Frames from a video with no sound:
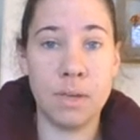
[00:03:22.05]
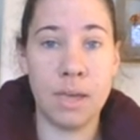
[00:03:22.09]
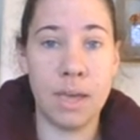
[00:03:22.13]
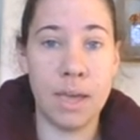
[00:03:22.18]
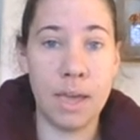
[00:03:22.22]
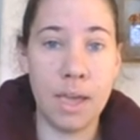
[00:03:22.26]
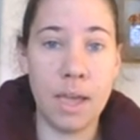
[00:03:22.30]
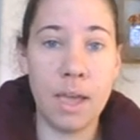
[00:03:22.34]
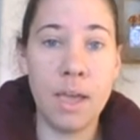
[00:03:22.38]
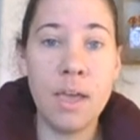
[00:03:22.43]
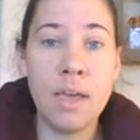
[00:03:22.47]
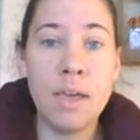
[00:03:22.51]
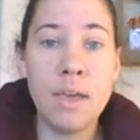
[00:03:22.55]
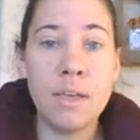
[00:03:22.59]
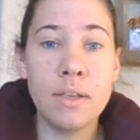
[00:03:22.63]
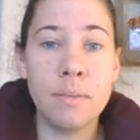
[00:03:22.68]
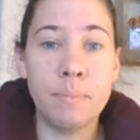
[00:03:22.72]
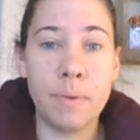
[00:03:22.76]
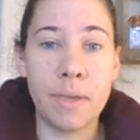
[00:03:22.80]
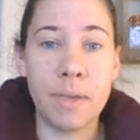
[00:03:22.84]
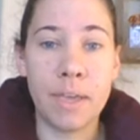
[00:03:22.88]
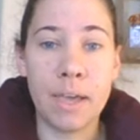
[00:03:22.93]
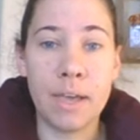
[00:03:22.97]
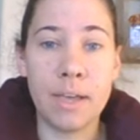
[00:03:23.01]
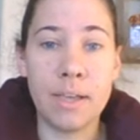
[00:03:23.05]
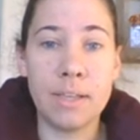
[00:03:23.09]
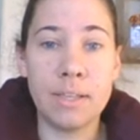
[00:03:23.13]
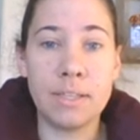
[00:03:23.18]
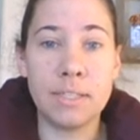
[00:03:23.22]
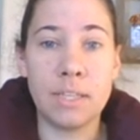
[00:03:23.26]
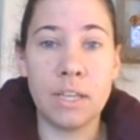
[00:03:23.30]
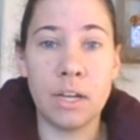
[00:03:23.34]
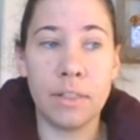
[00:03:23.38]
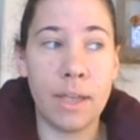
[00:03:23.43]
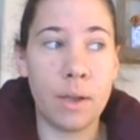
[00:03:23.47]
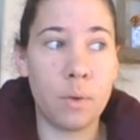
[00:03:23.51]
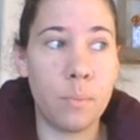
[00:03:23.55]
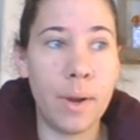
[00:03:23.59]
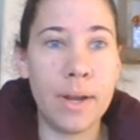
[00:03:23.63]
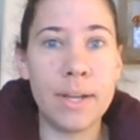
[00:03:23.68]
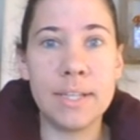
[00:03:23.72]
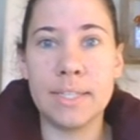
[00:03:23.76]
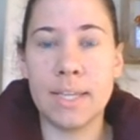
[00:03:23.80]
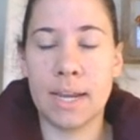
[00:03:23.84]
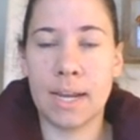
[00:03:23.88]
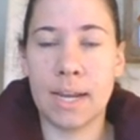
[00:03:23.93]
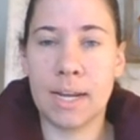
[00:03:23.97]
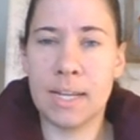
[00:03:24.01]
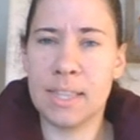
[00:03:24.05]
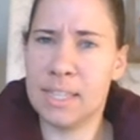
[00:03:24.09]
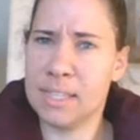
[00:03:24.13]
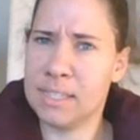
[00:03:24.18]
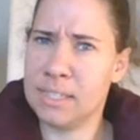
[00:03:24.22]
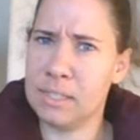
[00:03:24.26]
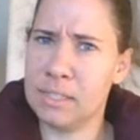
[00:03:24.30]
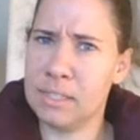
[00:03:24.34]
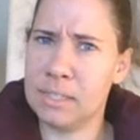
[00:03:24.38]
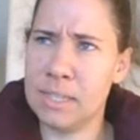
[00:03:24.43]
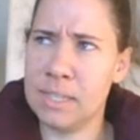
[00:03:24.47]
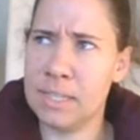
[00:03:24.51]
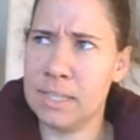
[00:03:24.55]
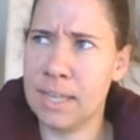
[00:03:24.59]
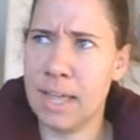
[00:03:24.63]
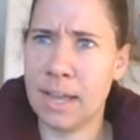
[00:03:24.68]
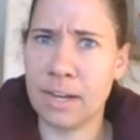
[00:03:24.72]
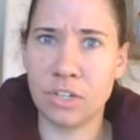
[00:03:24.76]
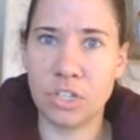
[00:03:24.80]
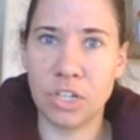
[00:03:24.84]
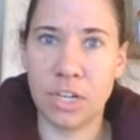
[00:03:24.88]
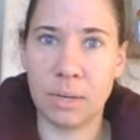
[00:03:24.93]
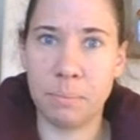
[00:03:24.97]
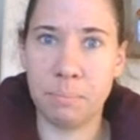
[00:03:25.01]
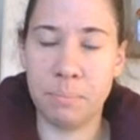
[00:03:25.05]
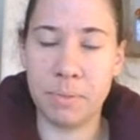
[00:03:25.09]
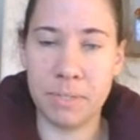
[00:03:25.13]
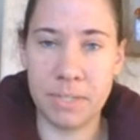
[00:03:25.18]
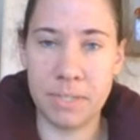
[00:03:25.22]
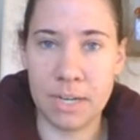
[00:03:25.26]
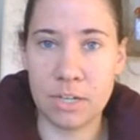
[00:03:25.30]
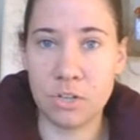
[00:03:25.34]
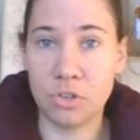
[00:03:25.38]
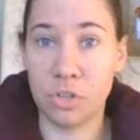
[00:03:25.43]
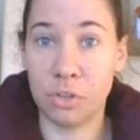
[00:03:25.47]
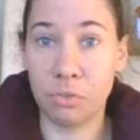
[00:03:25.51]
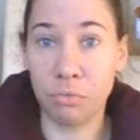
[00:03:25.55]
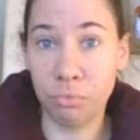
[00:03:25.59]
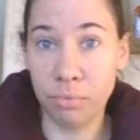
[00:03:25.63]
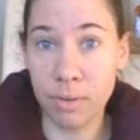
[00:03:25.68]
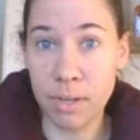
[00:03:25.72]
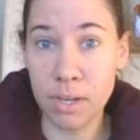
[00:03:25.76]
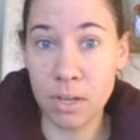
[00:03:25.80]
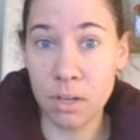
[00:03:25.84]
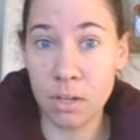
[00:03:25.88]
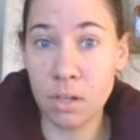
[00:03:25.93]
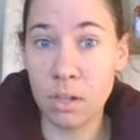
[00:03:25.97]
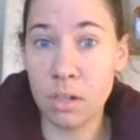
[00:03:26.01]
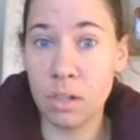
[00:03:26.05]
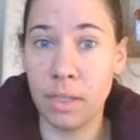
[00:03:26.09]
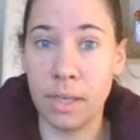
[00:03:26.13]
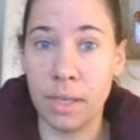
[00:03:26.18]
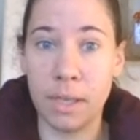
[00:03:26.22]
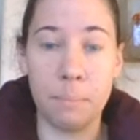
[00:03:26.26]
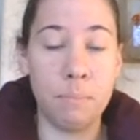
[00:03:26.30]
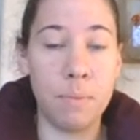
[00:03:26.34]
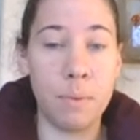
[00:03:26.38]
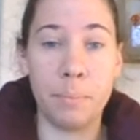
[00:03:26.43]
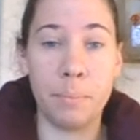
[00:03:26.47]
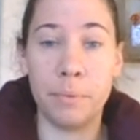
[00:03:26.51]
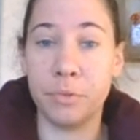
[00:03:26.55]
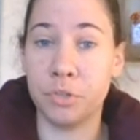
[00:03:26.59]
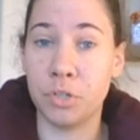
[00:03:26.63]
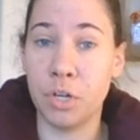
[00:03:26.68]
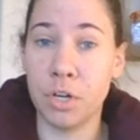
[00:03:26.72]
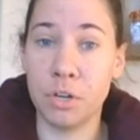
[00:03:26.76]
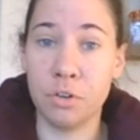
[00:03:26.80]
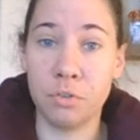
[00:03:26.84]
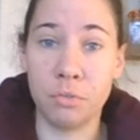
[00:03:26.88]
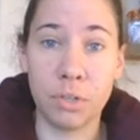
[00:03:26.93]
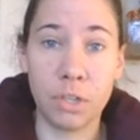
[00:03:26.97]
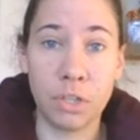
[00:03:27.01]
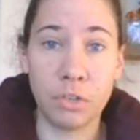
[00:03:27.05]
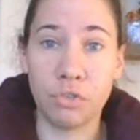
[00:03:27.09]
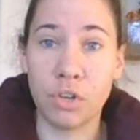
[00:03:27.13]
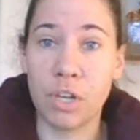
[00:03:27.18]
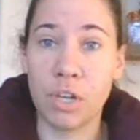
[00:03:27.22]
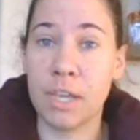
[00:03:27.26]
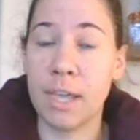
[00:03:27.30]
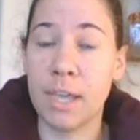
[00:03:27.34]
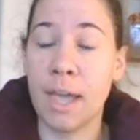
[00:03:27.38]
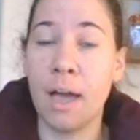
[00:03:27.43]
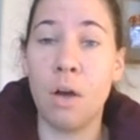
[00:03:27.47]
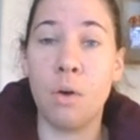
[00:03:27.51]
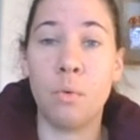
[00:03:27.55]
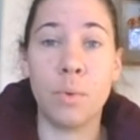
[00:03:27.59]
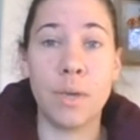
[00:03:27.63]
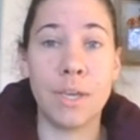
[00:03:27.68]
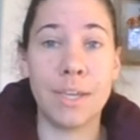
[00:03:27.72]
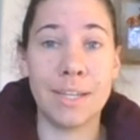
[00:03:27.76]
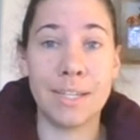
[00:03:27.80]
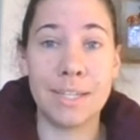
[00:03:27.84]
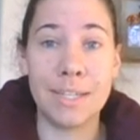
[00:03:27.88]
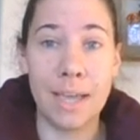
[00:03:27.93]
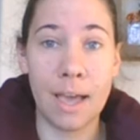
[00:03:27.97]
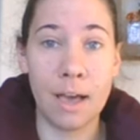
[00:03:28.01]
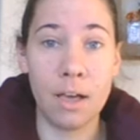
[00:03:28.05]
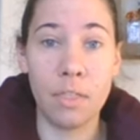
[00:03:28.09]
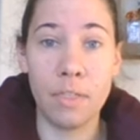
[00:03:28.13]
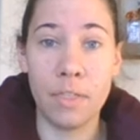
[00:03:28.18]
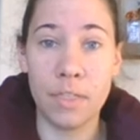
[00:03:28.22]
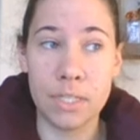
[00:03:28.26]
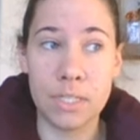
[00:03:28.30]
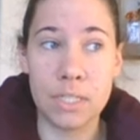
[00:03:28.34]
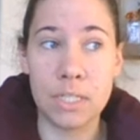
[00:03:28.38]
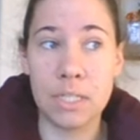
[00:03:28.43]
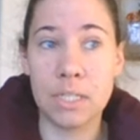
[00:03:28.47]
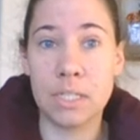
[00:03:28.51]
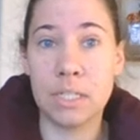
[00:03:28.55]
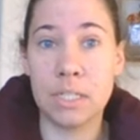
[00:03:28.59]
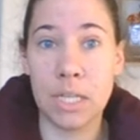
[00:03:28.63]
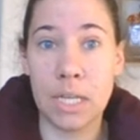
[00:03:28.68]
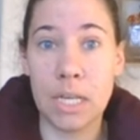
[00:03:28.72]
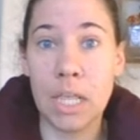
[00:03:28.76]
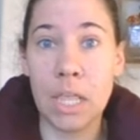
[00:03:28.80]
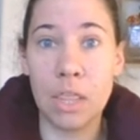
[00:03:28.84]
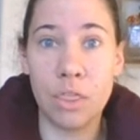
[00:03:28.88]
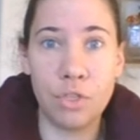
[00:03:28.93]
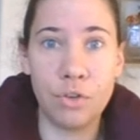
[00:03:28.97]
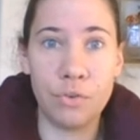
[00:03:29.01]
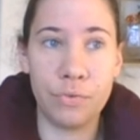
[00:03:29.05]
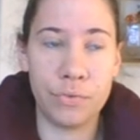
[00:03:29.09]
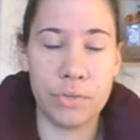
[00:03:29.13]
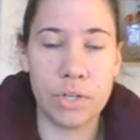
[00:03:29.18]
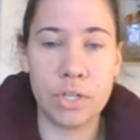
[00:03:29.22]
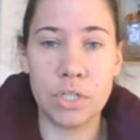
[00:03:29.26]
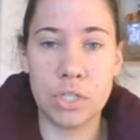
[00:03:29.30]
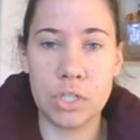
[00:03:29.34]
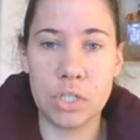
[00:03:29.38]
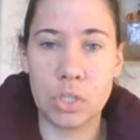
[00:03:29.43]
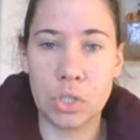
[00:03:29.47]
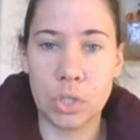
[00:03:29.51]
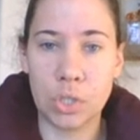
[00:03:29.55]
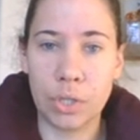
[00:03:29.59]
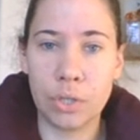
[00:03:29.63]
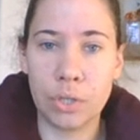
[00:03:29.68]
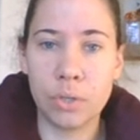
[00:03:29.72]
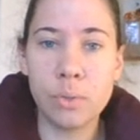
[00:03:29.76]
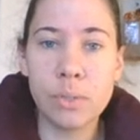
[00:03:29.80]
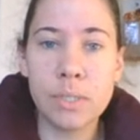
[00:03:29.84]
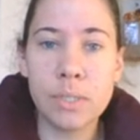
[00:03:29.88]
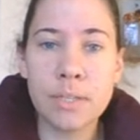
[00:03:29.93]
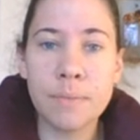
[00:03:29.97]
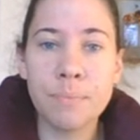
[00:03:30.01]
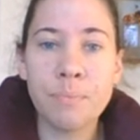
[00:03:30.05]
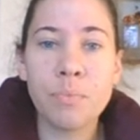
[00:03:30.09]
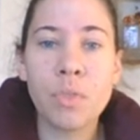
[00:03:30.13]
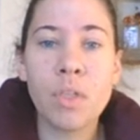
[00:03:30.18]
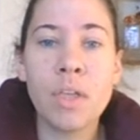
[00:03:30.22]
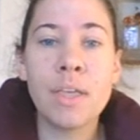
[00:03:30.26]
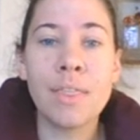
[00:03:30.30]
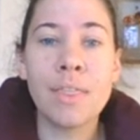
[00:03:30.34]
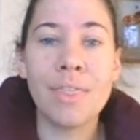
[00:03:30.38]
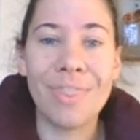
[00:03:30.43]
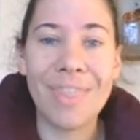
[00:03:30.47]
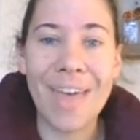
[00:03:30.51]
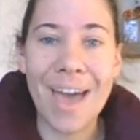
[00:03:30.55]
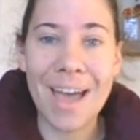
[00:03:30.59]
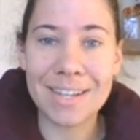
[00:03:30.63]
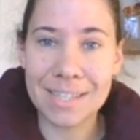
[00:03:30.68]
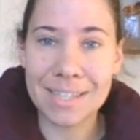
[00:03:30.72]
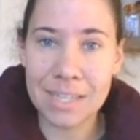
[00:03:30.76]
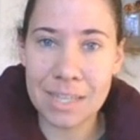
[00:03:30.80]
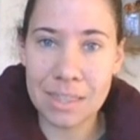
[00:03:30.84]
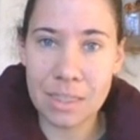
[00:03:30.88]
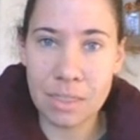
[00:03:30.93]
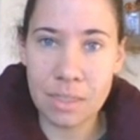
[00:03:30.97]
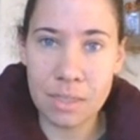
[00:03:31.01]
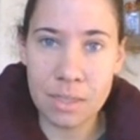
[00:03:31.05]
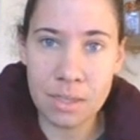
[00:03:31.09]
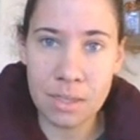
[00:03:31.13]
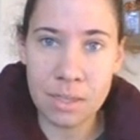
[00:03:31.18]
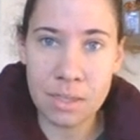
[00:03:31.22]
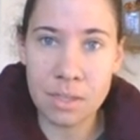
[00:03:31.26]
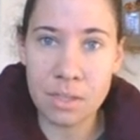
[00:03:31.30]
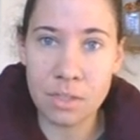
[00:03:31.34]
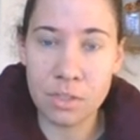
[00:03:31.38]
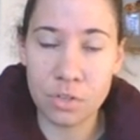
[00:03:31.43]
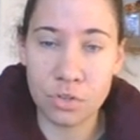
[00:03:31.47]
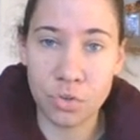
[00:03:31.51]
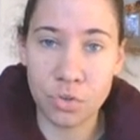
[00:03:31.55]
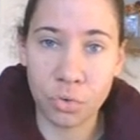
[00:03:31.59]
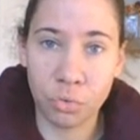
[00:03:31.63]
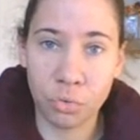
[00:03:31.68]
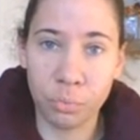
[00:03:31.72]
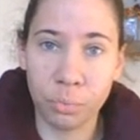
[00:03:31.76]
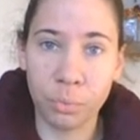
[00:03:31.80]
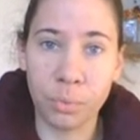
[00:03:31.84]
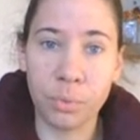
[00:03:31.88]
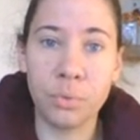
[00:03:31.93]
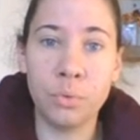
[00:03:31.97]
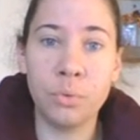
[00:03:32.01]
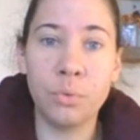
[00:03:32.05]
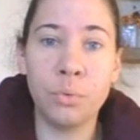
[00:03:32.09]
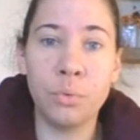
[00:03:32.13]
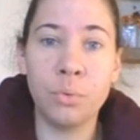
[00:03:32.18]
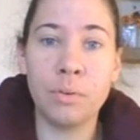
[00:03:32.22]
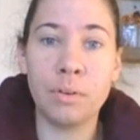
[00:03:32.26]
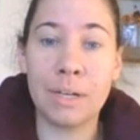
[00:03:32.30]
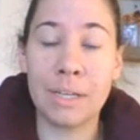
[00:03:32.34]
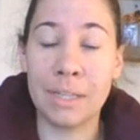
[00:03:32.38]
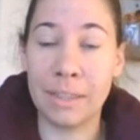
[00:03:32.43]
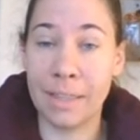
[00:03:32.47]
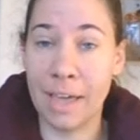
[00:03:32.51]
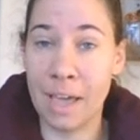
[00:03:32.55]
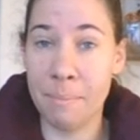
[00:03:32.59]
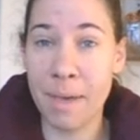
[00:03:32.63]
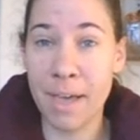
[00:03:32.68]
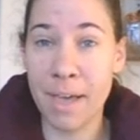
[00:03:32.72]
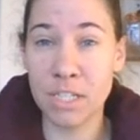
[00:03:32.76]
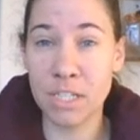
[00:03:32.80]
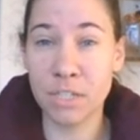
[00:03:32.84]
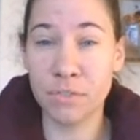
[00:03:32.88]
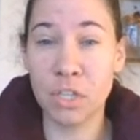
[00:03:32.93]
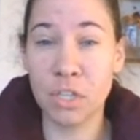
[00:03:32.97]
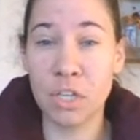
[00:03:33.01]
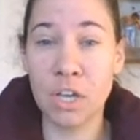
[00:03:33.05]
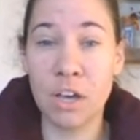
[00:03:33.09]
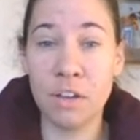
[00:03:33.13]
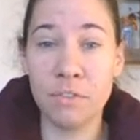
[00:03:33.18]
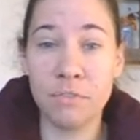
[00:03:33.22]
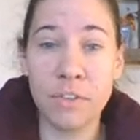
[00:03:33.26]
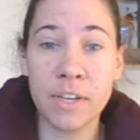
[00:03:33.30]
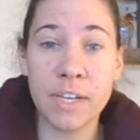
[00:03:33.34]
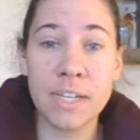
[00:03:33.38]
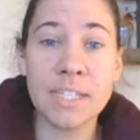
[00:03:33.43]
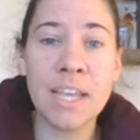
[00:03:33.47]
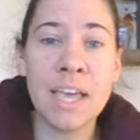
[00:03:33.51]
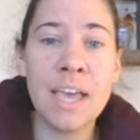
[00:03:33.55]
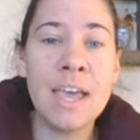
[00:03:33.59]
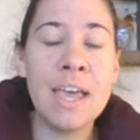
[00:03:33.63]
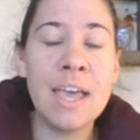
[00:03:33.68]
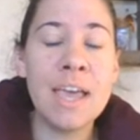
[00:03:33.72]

Okay. Because they're like, wait a second, this is actually potentially real. Like people are starting to really freak out. We can tell that this is like the front is close. That's the true climax for the conflict.